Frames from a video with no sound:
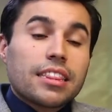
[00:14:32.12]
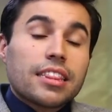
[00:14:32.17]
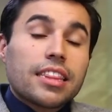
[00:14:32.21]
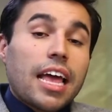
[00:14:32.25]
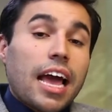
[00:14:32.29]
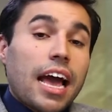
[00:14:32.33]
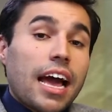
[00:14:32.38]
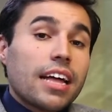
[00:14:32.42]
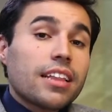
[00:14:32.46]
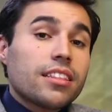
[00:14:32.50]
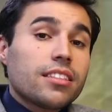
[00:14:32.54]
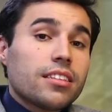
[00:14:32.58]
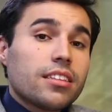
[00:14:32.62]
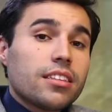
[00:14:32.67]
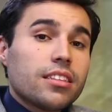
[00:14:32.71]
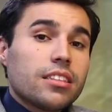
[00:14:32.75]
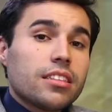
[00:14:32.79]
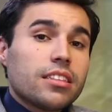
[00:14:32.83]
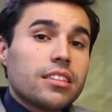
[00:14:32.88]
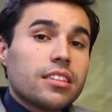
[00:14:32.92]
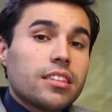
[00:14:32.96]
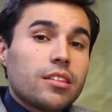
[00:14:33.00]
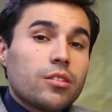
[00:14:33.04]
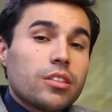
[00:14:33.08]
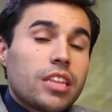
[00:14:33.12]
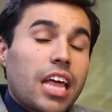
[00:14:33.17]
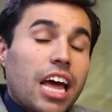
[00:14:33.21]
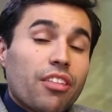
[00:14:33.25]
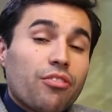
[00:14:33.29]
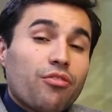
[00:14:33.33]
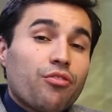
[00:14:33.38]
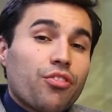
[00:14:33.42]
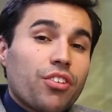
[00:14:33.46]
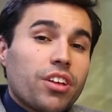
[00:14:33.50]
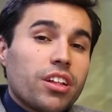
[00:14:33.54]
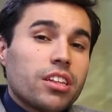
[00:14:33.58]

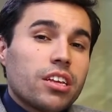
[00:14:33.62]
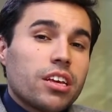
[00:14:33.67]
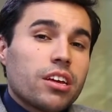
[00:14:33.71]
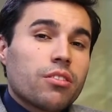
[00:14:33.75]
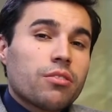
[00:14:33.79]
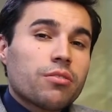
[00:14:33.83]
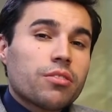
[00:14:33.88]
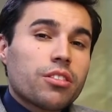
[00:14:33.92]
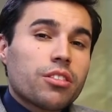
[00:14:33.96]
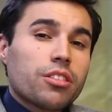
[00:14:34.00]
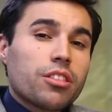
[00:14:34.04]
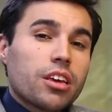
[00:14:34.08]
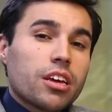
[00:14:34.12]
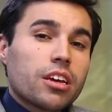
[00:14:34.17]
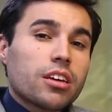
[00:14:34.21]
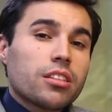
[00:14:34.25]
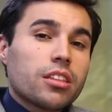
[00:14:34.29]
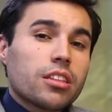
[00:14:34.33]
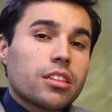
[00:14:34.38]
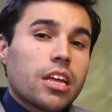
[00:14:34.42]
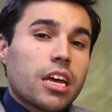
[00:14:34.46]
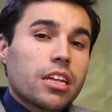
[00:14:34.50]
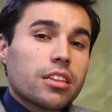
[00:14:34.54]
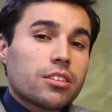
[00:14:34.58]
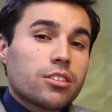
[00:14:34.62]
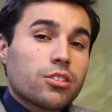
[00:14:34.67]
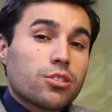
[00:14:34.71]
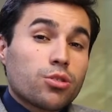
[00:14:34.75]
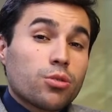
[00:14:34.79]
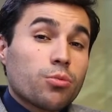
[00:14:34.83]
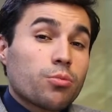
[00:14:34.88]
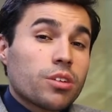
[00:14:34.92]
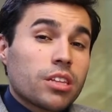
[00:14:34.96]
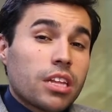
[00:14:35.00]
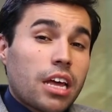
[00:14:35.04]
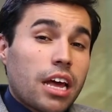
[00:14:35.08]
that feeling on thinking that
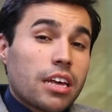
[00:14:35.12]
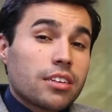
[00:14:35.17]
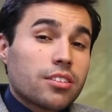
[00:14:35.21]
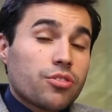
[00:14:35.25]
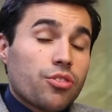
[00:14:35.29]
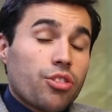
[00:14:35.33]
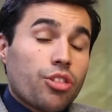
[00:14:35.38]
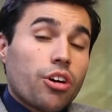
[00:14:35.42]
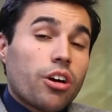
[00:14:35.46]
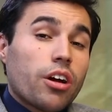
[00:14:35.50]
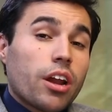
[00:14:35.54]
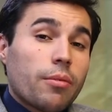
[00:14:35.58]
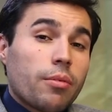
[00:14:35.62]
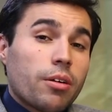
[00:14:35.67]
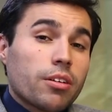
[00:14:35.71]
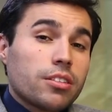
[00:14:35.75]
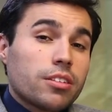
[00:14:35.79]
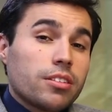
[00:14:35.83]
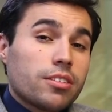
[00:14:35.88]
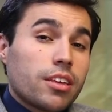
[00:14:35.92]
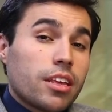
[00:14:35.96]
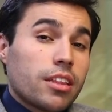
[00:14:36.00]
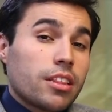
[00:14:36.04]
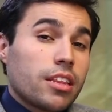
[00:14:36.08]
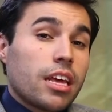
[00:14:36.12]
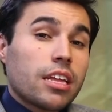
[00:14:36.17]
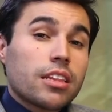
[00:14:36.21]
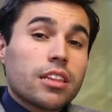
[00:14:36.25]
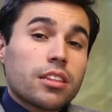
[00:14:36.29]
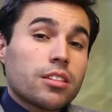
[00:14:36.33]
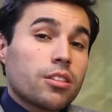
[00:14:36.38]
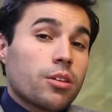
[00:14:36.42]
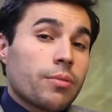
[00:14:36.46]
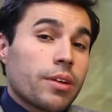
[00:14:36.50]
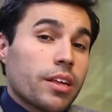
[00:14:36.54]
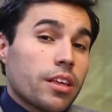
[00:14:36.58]
someone has thought about this idea
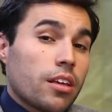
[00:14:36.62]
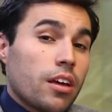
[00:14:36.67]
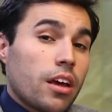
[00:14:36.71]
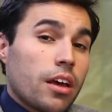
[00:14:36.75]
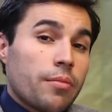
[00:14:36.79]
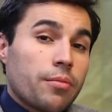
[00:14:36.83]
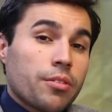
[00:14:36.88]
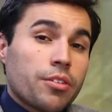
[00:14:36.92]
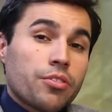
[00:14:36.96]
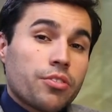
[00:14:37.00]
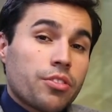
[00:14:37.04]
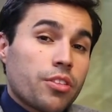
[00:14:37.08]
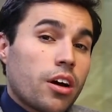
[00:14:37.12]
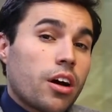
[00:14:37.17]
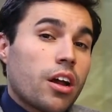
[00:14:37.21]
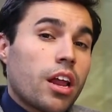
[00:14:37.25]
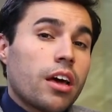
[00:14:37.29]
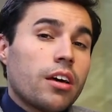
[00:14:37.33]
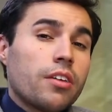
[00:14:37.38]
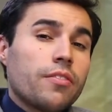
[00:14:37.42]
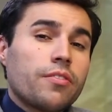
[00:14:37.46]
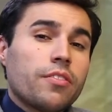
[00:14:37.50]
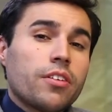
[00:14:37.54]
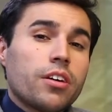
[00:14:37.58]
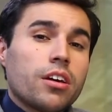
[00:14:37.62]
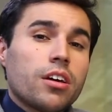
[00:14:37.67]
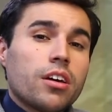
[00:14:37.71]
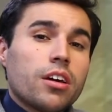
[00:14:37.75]
that nobody ever thought of.